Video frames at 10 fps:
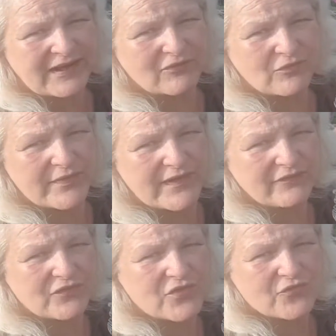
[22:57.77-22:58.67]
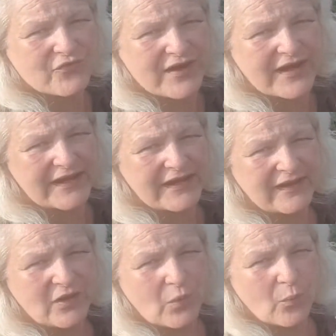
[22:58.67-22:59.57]
here of these three,
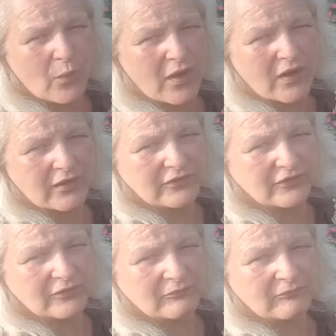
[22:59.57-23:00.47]
I'm